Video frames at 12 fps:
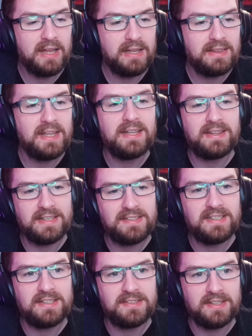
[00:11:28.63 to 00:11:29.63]
This
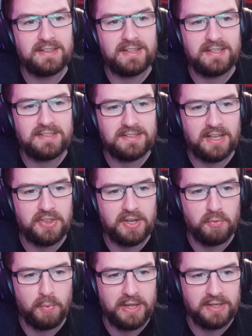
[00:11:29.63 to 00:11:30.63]
is I think
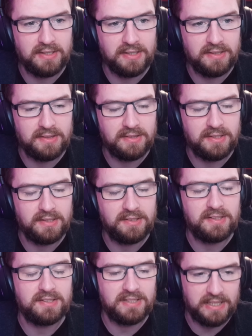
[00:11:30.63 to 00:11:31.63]
where the
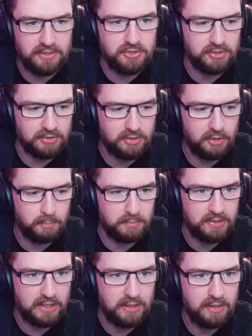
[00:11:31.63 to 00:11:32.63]
distinction comes
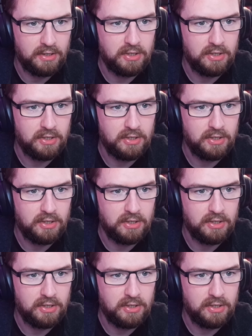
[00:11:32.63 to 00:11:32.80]
in.